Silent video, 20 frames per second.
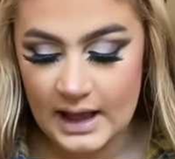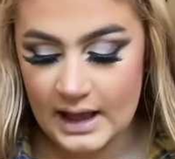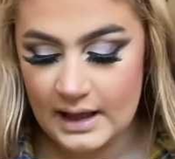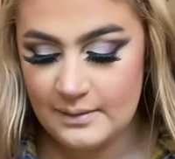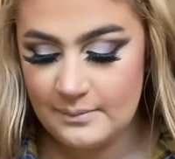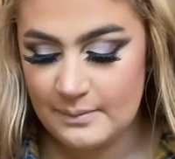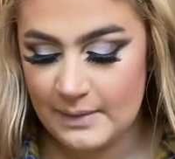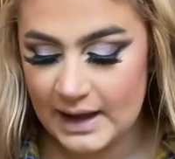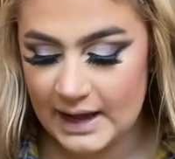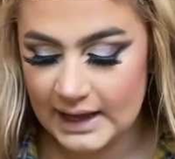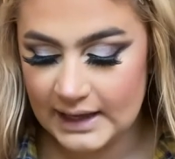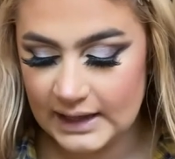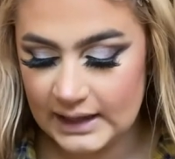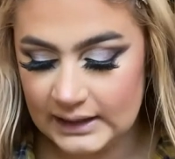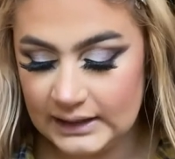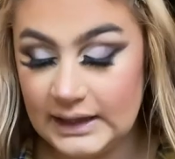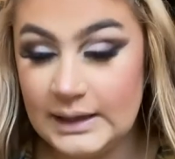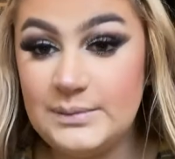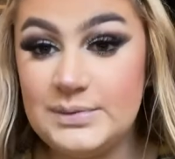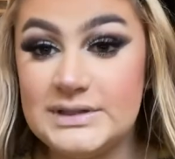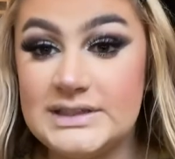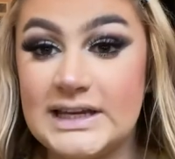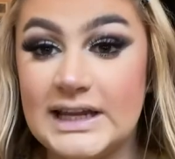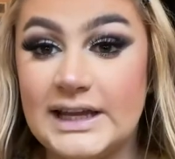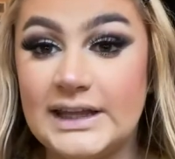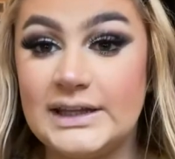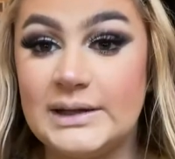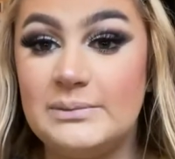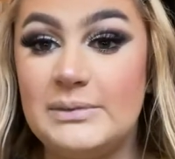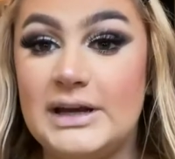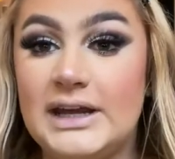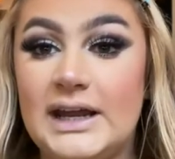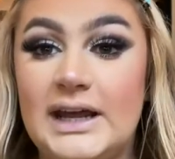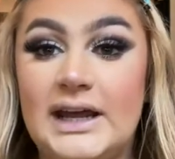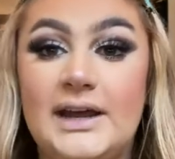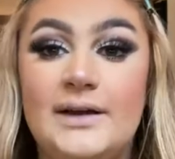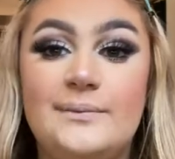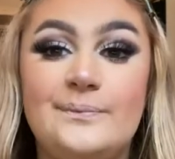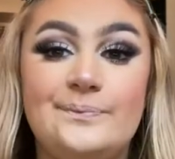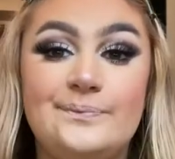my lipstick at the
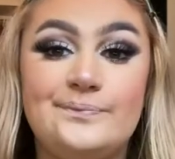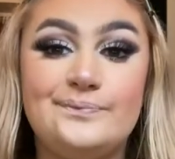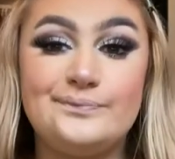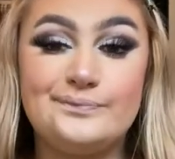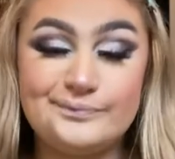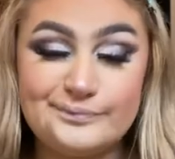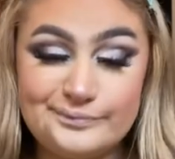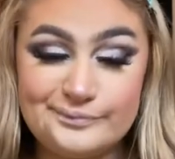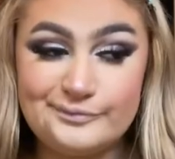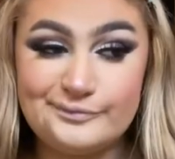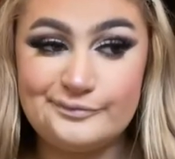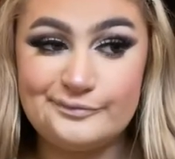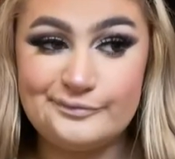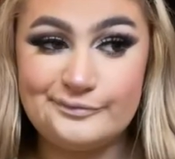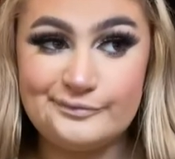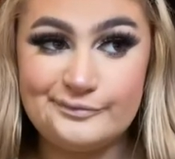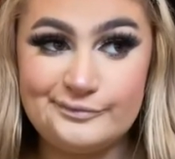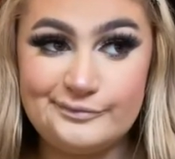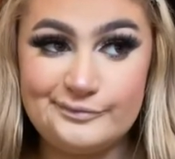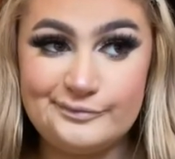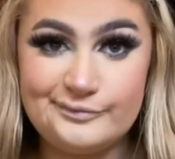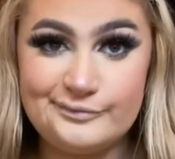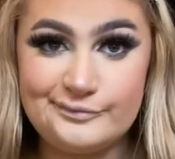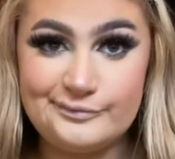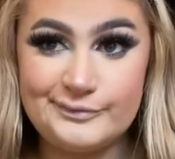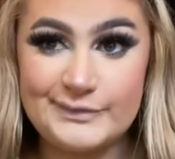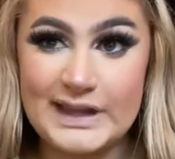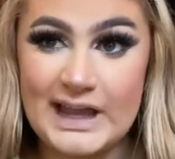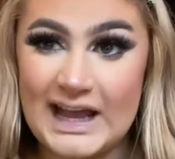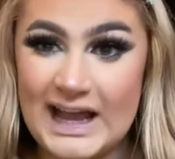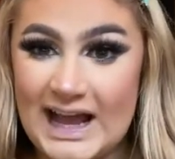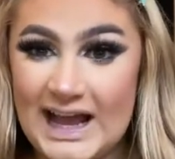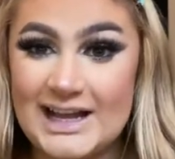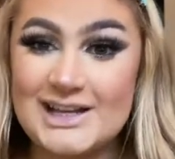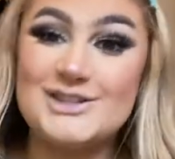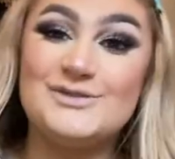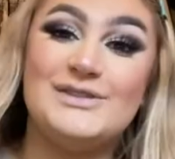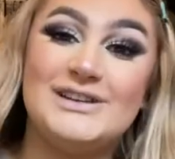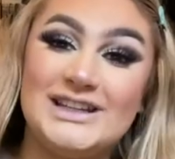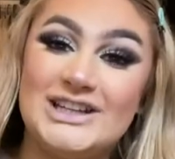minute
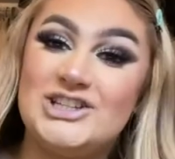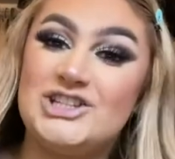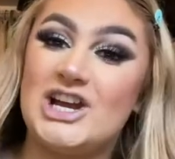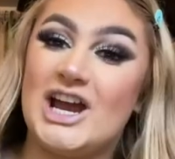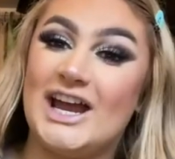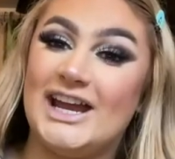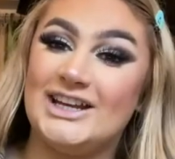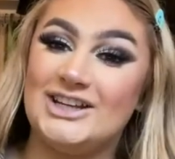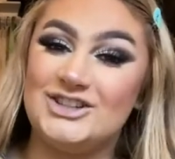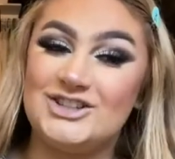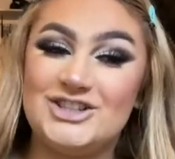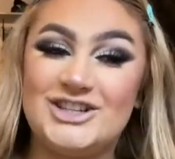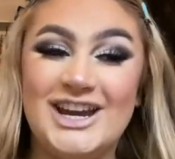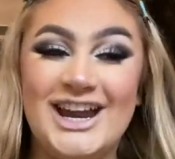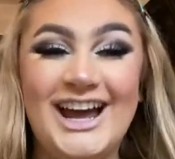hasn't really changed.